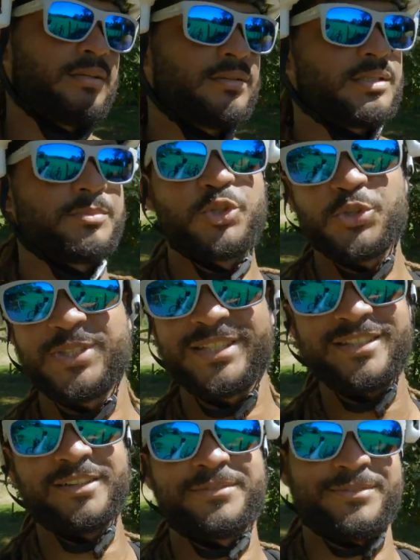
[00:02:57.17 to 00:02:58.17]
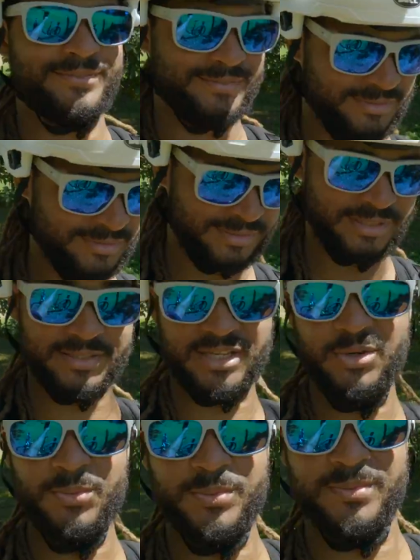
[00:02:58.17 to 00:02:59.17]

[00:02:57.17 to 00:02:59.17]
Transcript: Some juicy stuff. Let's go.